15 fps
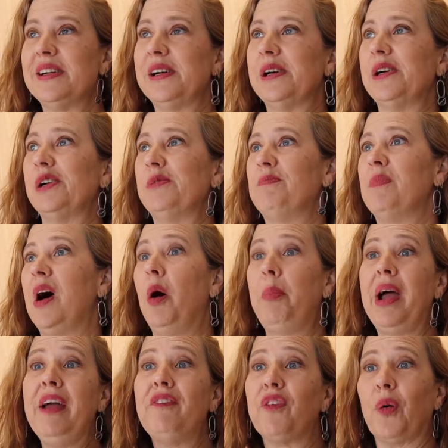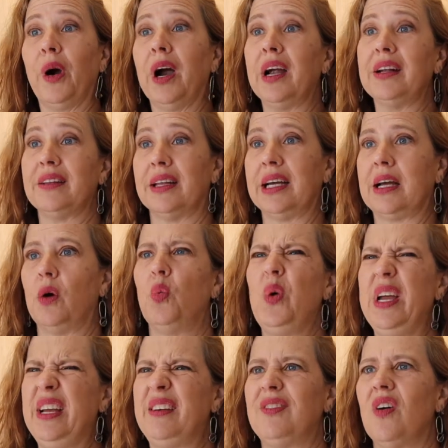Um, I'll pay for it, like a
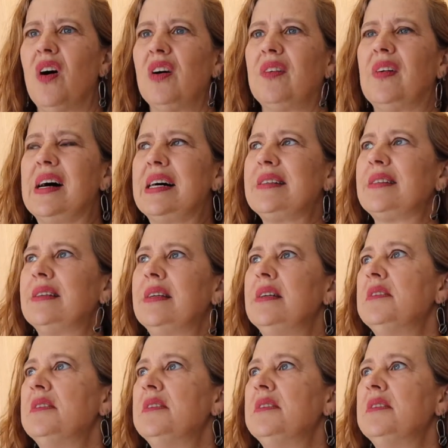week-long class."